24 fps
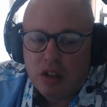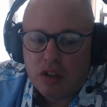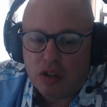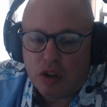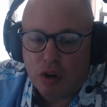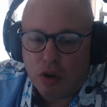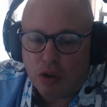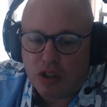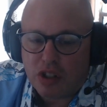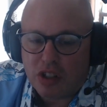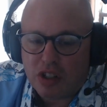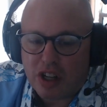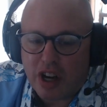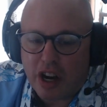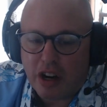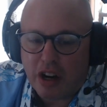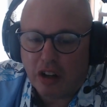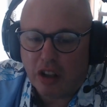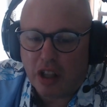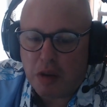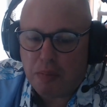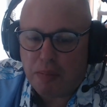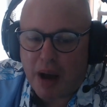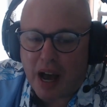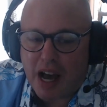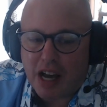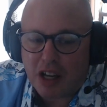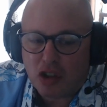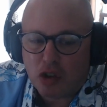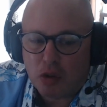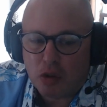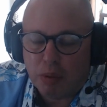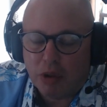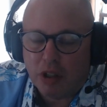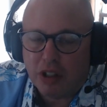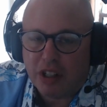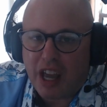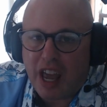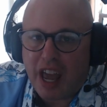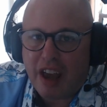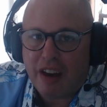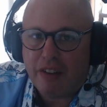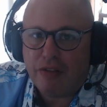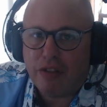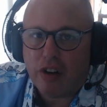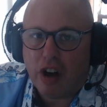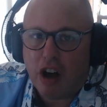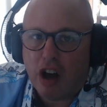So it's entirely possible to
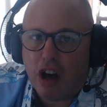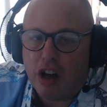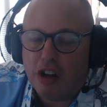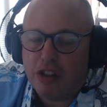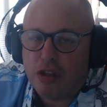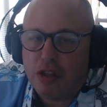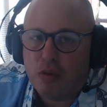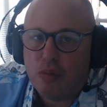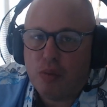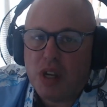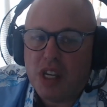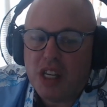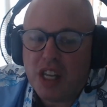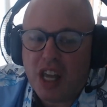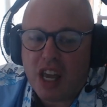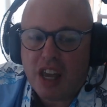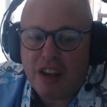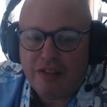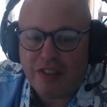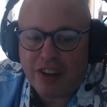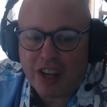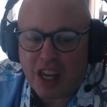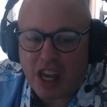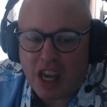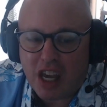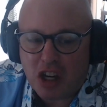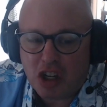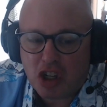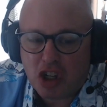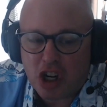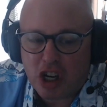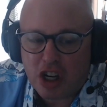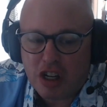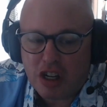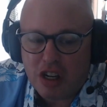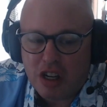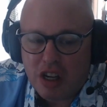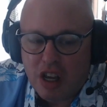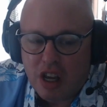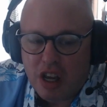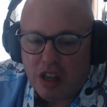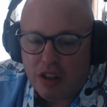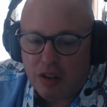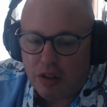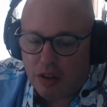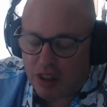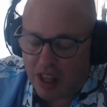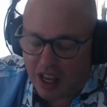have a 3-day vacation.
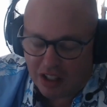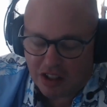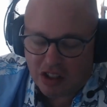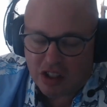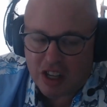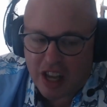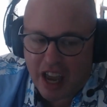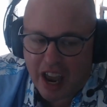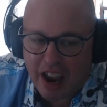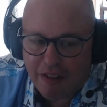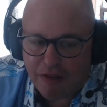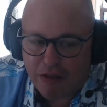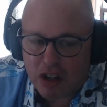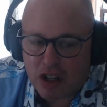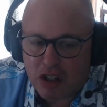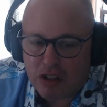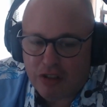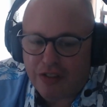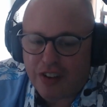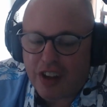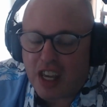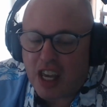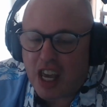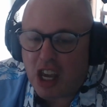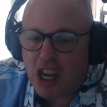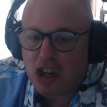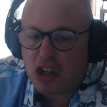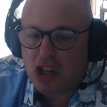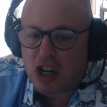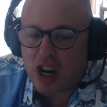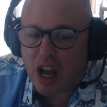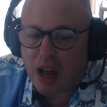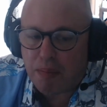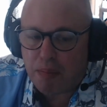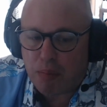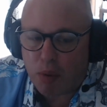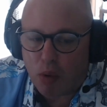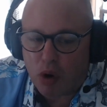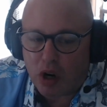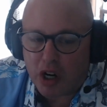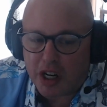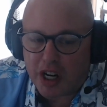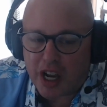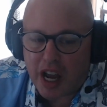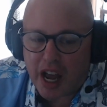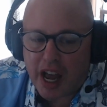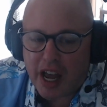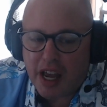That's the average vacation on
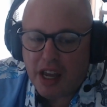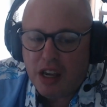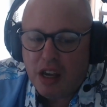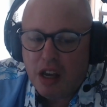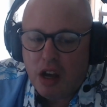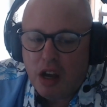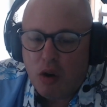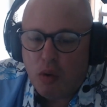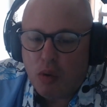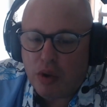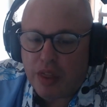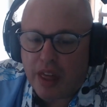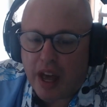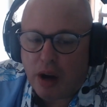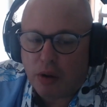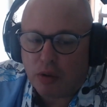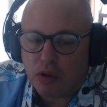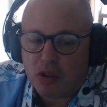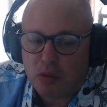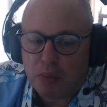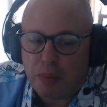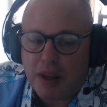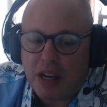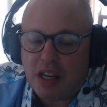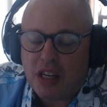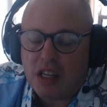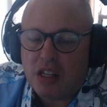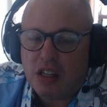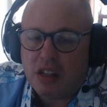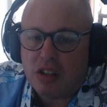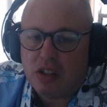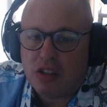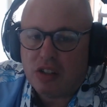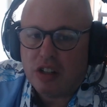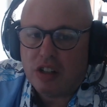Boracay without spending a